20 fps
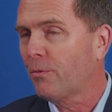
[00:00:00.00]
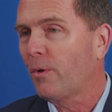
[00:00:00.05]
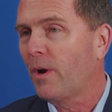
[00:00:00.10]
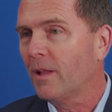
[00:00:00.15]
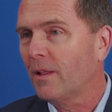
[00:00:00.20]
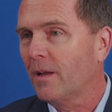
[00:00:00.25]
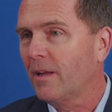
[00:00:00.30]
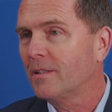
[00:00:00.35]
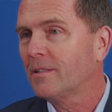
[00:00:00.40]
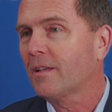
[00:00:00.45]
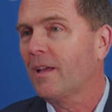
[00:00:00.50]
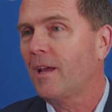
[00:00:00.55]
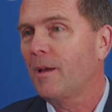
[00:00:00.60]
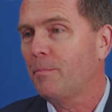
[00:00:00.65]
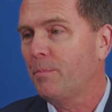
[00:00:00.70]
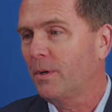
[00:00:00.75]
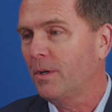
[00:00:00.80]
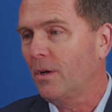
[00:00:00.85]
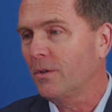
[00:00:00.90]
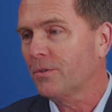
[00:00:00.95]
threat
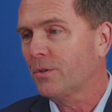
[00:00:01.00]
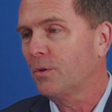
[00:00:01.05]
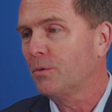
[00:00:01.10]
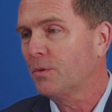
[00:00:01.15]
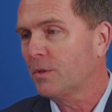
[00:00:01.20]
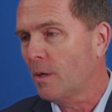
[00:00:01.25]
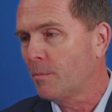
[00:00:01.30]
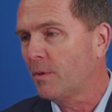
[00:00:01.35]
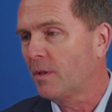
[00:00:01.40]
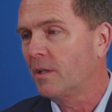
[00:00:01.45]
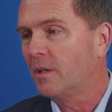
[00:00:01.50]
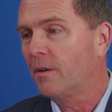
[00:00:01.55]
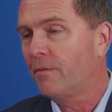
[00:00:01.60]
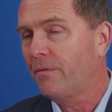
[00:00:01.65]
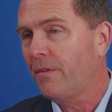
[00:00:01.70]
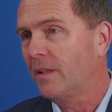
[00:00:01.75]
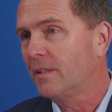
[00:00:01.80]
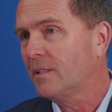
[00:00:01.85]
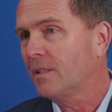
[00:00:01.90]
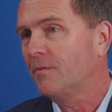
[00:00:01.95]
landscape, but also some of the
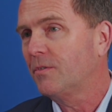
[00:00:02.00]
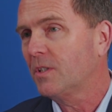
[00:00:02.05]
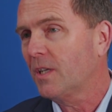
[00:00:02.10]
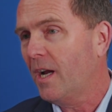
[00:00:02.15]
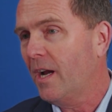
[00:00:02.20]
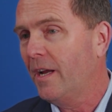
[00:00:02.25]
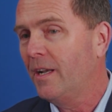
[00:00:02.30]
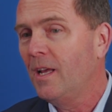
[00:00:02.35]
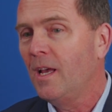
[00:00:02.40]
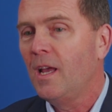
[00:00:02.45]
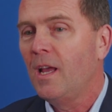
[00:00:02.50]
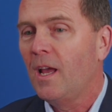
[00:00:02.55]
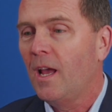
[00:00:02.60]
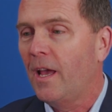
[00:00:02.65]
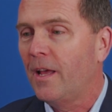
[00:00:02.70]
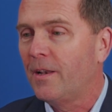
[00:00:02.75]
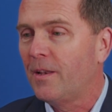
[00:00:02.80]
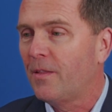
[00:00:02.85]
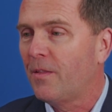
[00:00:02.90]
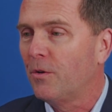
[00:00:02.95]
defensive side.
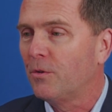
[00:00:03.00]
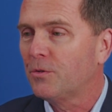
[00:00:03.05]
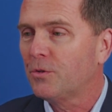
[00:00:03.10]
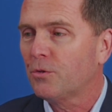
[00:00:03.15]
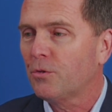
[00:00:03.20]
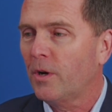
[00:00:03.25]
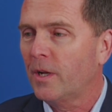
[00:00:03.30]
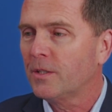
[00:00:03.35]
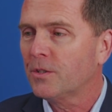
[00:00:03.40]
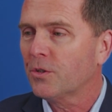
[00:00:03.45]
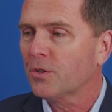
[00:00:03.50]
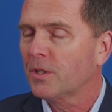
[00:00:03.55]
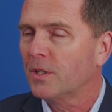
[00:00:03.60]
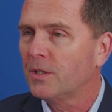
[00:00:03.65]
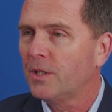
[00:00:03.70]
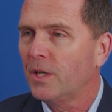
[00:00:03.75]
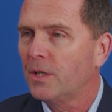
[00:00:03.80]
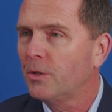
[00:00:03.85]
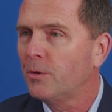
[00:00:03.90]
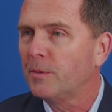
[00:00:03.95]
And those trends are
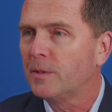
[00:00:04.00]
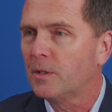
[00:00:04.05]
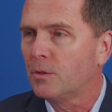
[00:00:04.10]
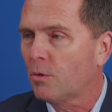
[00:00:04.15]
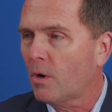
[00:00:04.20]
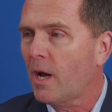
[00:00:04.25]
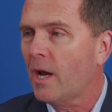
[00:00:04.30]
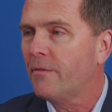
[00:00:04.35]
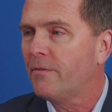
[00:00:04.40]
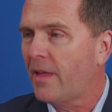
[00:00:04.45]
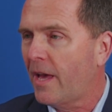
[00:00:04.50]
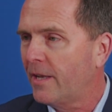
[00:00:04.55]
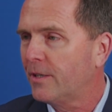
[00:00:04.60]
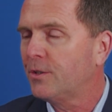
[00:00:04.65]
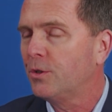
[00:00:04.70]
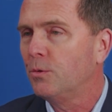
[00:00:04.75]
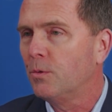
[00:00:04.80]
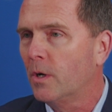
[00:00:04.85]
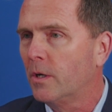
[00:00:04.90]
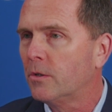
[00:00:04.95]
continuing to drive that
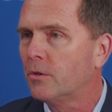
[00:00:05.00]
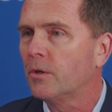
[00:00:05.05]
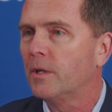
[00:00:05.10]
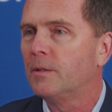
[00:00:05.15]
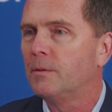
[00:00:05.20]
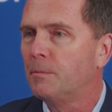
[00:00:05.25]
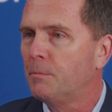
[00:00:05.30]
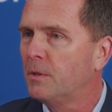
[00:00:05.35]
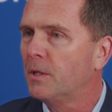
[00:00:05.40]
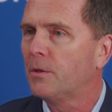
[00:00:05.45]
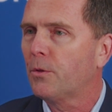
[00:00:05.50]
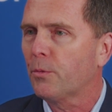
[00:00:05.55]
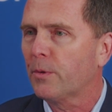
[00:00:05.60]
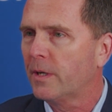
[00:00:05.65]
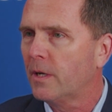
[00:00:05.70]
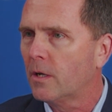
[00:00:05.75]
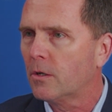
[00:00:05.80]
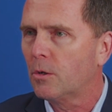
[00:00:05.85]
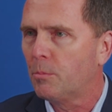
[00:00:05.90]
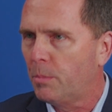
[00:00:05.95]
200 to
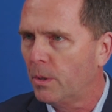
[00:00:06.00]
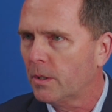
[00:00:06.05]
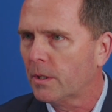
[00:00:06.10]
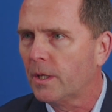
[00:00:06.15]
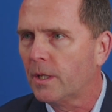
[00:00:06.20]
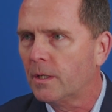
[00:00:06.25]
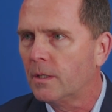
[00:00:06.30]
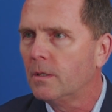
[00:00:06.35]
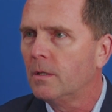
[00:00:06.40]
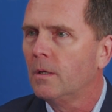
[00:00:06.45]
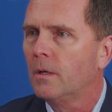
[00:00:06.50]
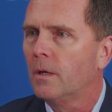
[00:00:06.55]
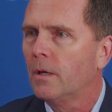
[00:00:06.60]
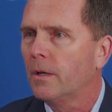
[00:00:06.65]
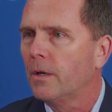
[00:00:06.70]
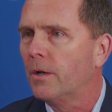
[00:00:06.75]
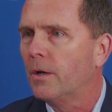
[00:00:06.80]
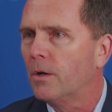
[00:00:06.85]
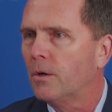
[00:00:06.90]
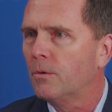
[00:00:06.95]
300 billion,
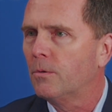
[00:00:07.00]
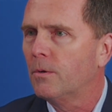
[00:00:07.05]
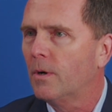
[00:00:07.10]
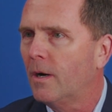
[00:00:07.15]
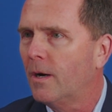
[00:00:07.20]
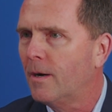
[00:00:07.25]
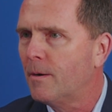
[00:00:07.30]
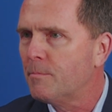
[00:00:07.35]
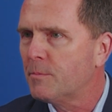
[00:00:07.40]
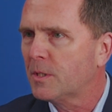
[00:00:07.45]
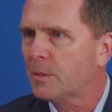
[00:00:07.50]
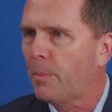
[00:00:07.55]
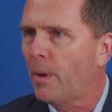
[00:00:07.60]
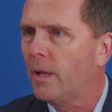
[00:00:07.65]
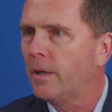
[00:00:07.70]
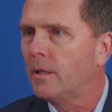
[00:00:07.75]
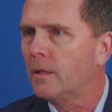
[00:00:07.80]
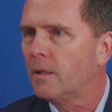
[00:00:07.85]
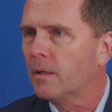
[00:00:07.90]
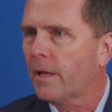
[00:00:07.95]

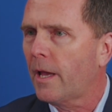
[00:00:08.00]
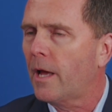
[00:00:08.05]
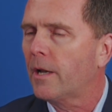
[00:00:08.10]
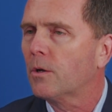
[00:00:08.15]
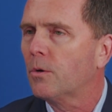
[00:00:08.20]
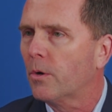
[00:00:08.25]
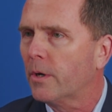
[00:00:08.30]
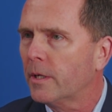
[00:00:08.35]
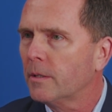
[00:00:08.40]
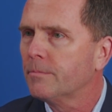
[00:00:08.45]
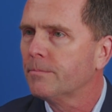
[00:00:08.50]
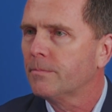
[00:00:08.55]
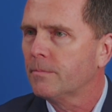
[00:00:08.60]
spend in the category.